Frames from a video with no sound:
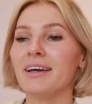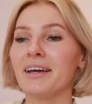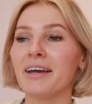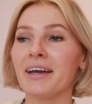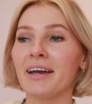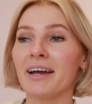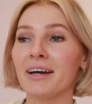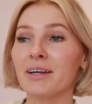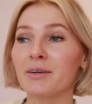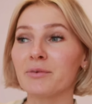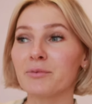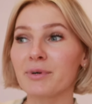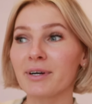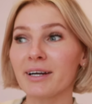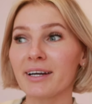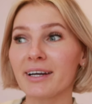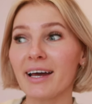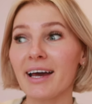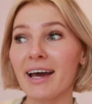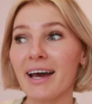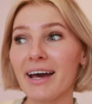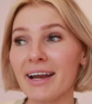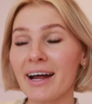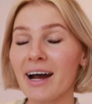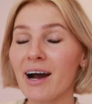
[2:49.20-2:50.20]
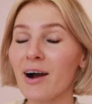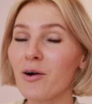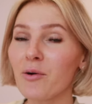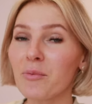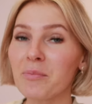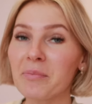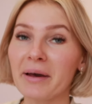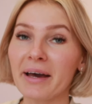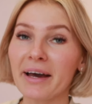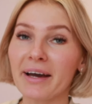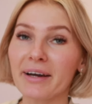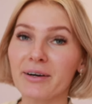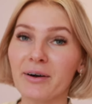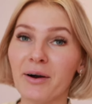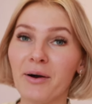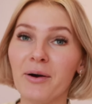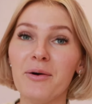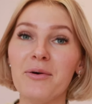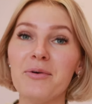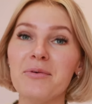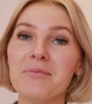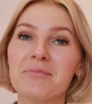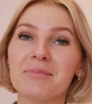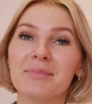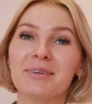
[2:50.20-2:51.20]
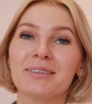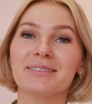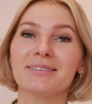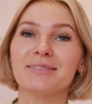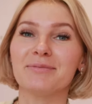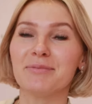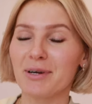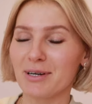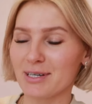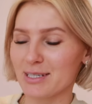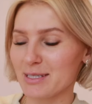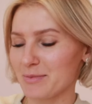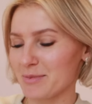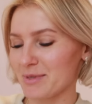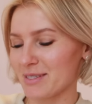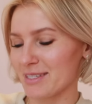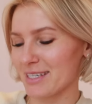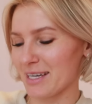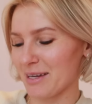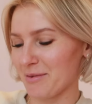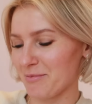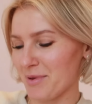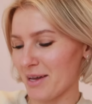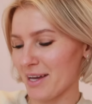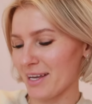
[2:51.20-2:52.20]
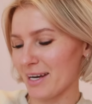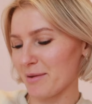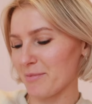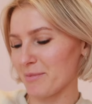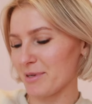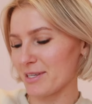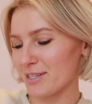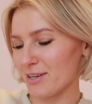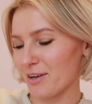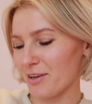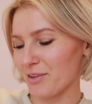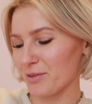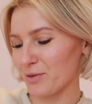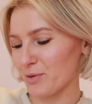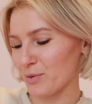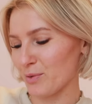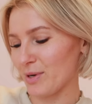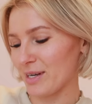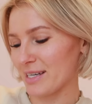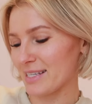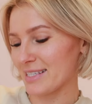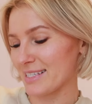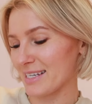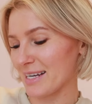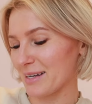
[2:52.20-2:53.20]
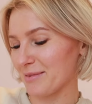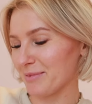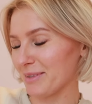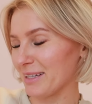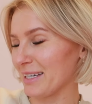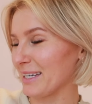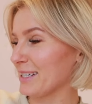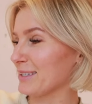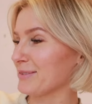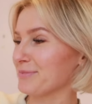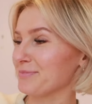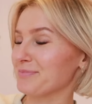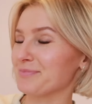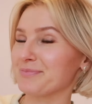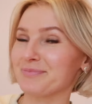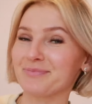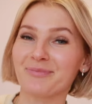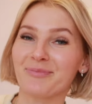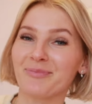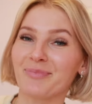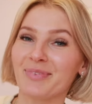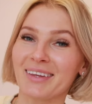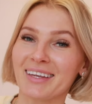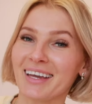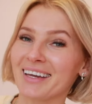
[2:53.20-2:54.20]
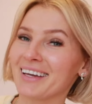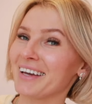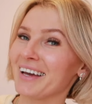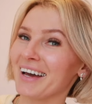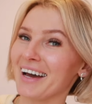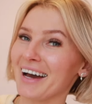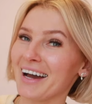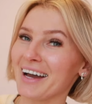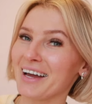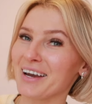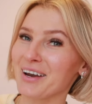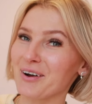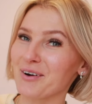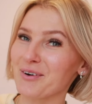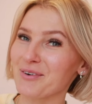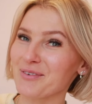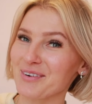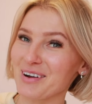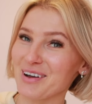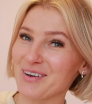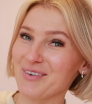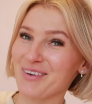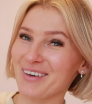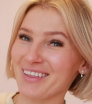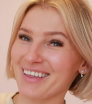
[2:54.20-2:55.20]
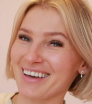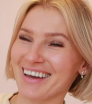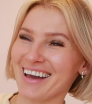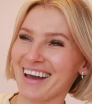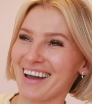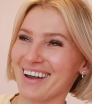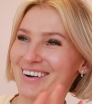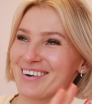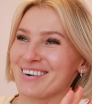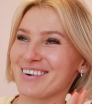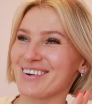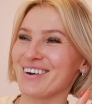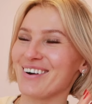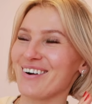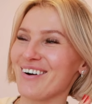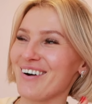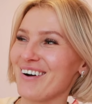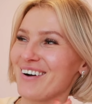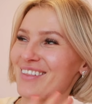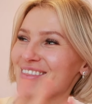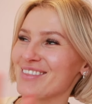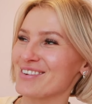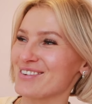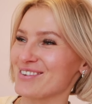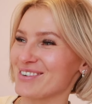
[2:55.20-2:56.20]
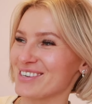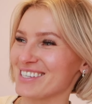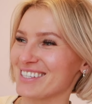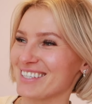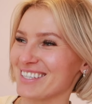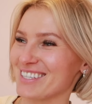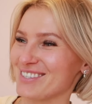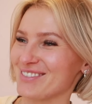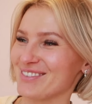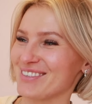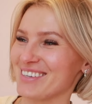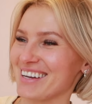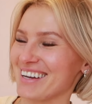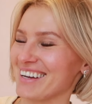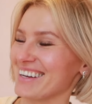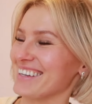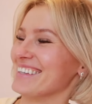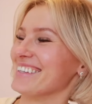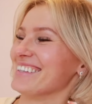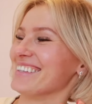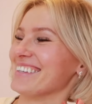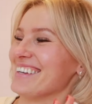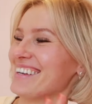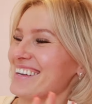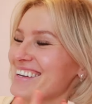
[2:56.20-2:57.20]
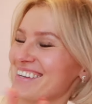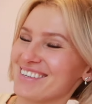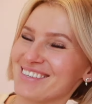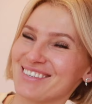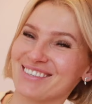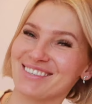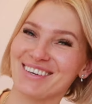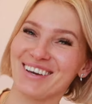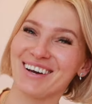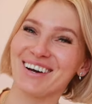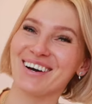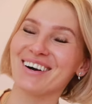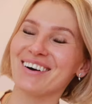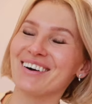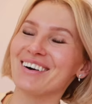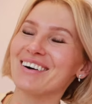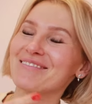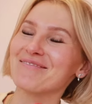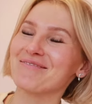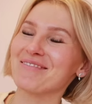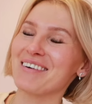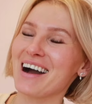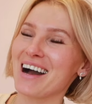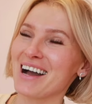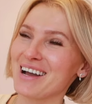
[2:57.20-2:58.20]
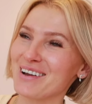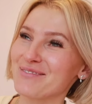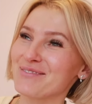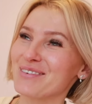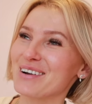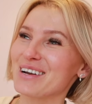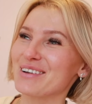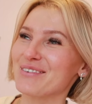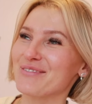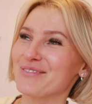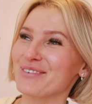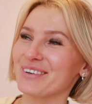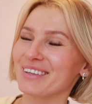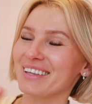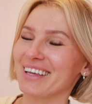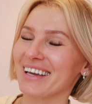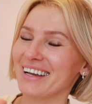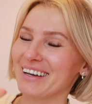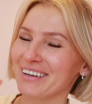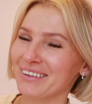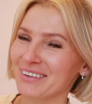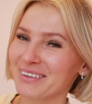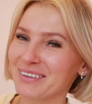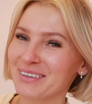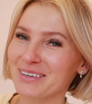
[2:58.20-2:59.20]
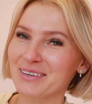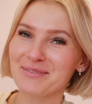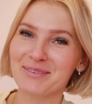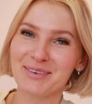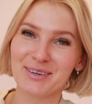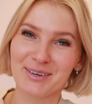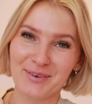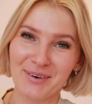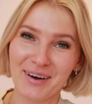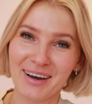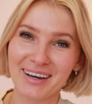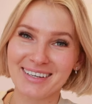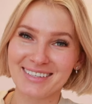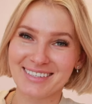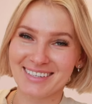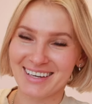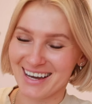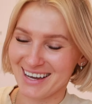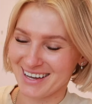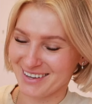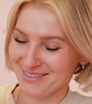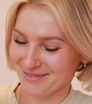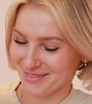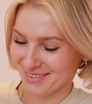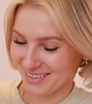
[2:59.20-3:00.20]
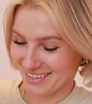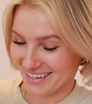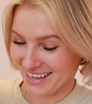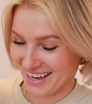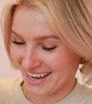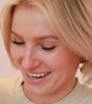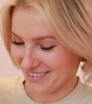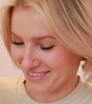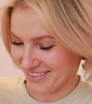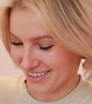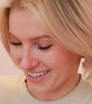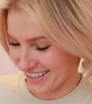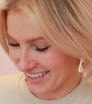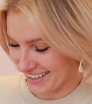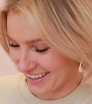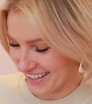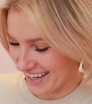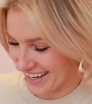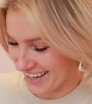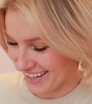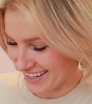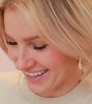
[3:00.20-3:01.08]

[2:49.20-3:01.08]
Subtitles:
and we're gonna head out back home. My husband's like, man, I miss all the noise, and I'm like, I don't. Like, I heard all the noise this weekend, so I'm ready for like a little bit of quiet time. Not even gonna lie,